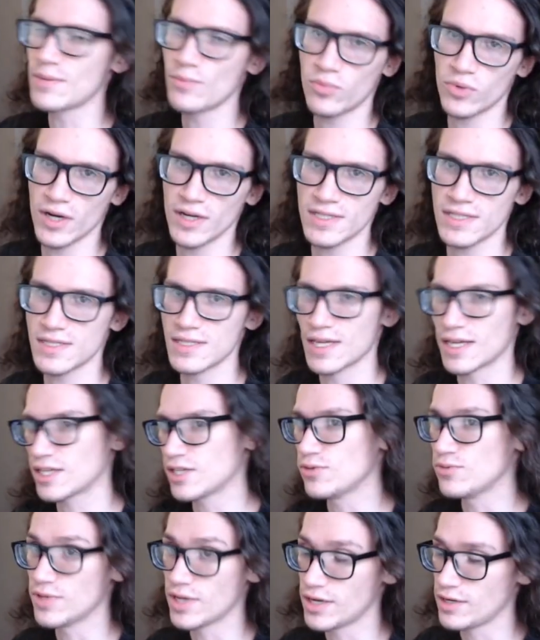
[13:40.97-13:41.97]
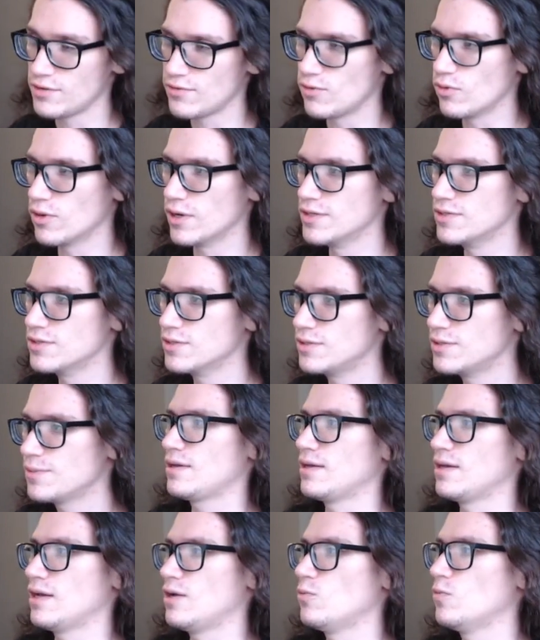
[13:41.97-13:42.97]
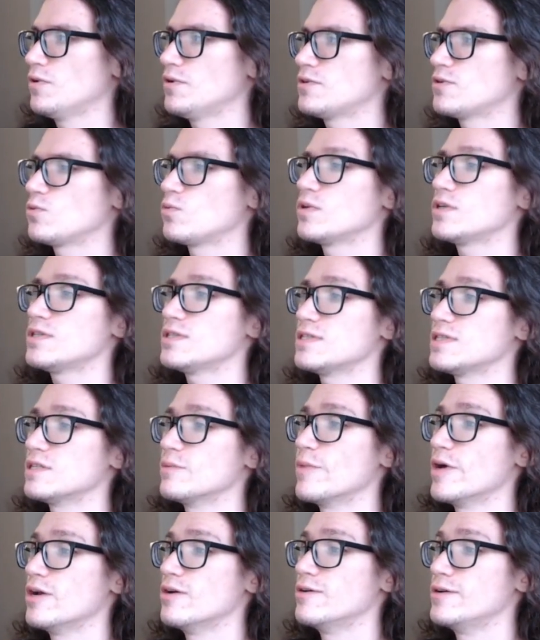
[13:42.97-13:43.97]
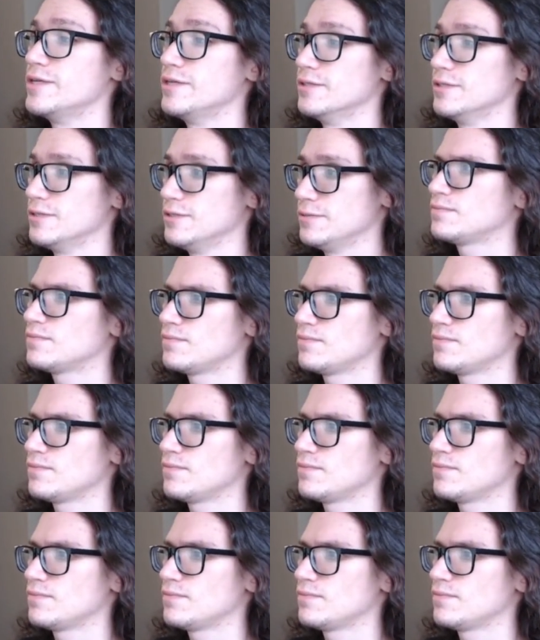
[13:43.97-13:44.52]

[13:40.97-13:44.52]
price as that Q9400. I wonder which is the better deal.